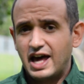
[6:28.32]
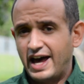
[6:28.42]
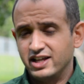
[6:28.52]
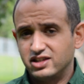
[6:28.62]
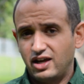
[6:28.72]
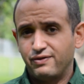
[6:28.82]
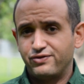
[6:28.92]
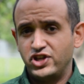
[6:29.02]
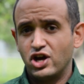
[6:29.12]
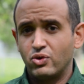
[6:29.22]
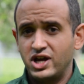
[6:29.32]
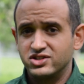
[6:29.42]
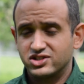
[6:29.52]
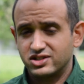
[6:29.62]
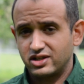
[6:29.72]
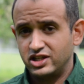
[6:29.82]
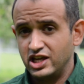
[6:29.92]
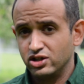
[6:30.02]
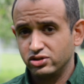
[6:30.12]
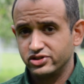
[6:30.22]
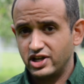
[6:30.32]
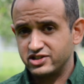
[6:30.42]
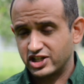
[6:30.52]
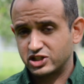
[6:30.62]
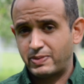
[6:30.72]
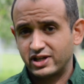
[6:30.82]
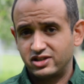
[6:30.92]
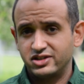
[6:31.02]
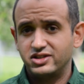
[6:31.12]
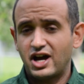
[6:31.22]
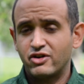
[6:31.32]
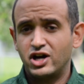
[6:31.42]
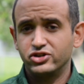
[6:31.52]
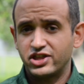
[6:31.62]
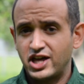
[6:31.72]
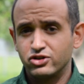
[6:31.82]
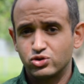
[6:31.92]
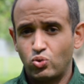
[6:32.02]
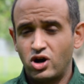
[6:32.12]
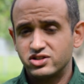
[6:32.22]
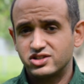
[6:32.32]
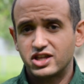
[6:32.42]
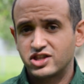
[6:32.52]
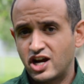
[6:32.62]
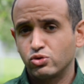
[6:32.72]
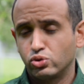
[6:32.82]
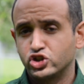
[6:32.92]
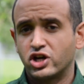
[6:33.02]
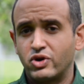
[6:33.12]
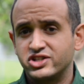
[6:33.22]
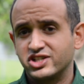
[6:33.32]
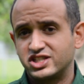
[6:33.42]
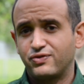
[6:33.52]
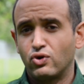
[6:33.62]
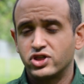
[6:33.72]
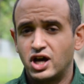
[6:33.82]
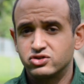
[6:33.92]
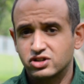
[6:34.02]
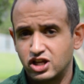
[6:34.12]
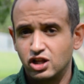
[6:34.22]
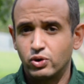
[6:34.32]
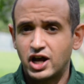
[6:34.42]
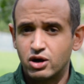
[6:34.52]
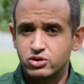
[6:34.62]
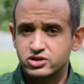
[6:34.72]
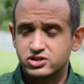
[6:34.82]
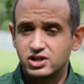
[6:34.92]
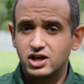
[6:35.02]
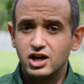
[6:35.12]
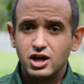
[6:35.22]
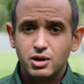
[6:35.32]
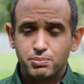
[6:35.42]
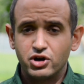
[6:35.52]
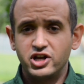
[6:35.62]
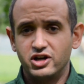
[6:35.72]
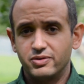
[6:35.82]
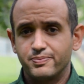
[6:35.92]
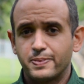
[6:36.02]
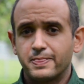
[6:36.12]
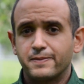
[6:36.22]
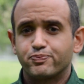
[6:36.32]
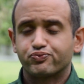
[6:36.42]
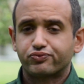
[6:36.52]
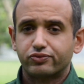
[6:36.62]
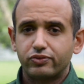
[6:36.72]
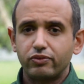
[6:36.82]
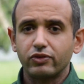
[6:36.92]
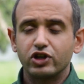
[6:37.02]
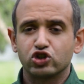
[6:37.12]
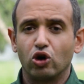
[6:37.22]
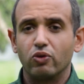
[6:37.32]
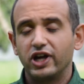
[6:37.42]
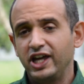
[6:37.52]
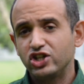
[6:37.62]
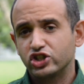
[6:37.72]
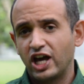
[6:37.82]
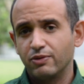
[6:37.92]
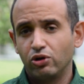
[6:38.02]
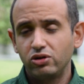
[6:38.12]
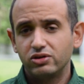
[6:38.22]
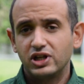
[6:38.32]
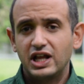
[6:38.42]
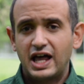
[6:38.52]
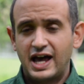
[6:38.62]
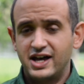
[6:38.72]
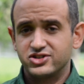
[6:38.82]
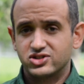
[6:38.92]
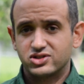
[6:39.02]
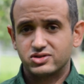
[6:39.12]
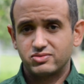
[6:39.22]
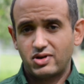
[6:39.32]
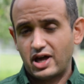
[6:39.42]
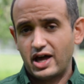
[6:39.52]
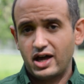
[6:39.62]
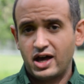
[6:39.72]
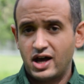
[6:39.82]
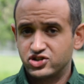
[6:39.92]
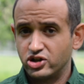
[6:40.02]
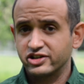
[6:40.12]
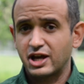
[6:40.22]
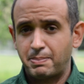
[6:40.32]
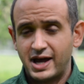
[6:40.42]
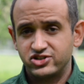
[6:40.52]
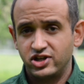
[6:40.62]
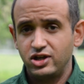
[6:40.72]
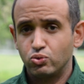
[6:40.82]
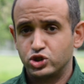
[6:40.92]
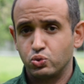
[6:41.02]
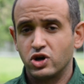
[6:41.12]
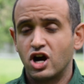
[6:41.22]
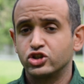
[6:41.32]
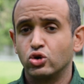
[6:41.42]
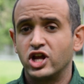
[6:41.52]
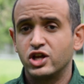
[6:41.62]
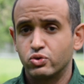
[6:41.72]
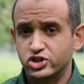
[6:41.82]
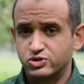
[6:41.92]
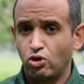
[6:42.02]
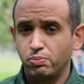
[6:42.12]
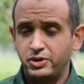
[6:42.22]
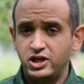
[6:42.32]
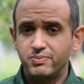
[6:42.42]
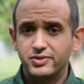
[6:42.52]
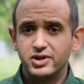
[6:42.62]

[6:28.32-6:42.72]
And if the array's yield is expected around 1,000 watts, then it will generate 64,000 kilowatt hours per year. So each table has a certain capacity, which we are donating with a small p.